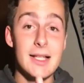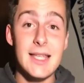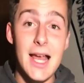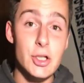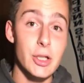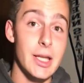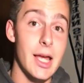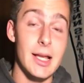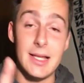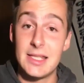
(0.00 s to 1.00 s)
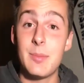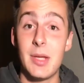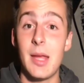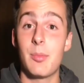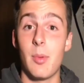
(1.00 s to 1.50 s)
It's actually a
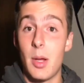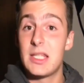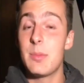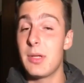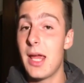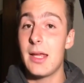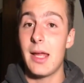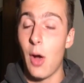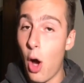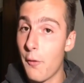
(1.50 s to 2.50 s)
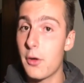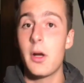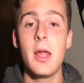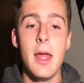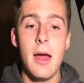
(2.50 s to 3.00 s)
CPA like
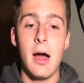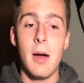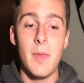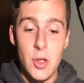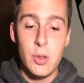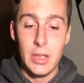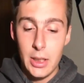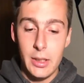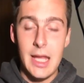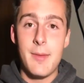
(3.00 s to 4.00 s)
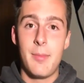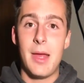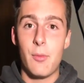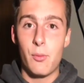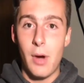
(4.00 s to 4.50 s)
offer that you can literally
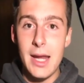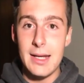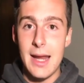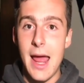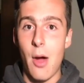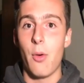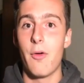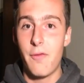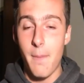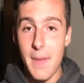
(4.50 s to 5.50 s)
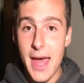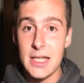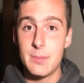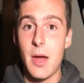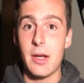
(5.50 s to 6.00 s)
implement right now from
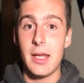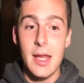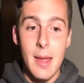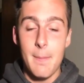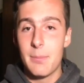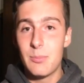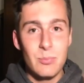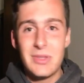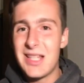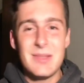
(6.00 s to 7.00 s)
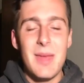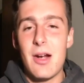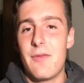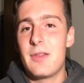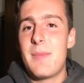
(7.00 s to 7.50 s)
Max Bounty. It doesn't
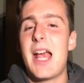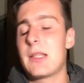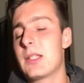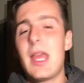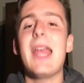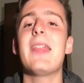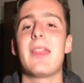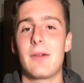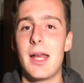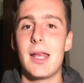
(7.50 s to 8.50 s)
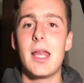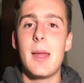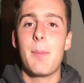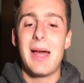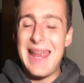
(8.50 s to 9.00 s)
matter if it's Max, anything, right?
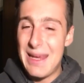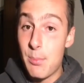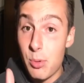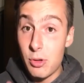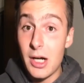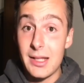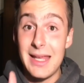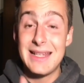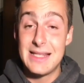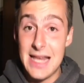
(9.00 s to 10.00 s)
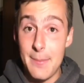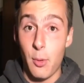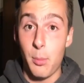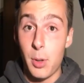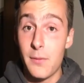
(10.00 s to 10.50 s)
But a product
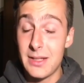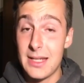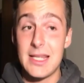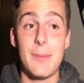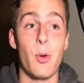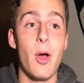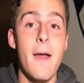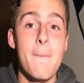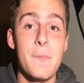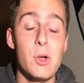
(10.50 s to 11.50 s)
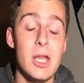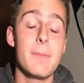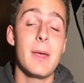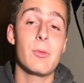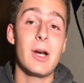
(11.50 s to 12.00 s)
example, perfect example, you can
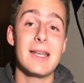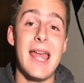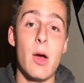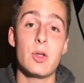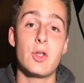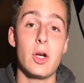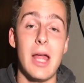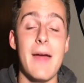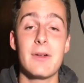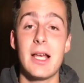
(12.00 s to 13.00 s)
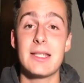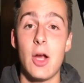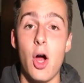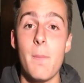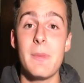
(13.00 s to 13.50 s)
implement right now, start
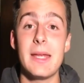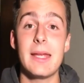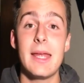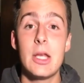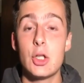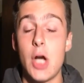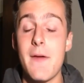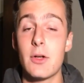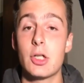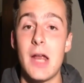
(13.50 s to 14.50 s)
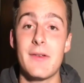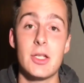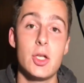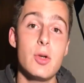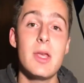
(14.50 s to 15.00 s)
advertising on Bing, driving
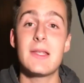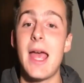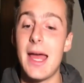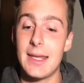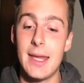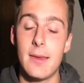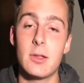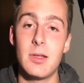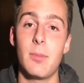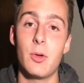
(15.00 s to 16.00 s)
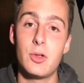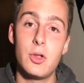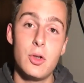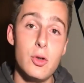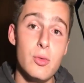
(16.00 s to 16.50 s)
traffic to this ad, getting those people
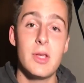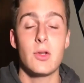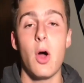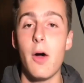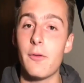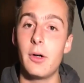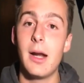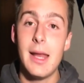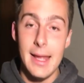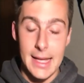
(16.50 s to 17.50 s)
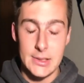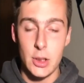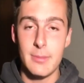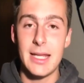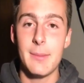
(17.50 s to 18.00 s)
to this offer, and
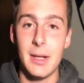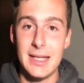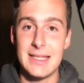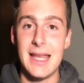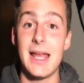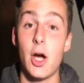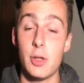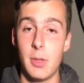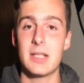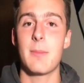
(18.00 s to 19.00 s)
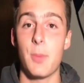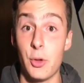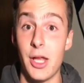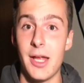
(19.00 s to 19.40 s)
start making money today, $100 per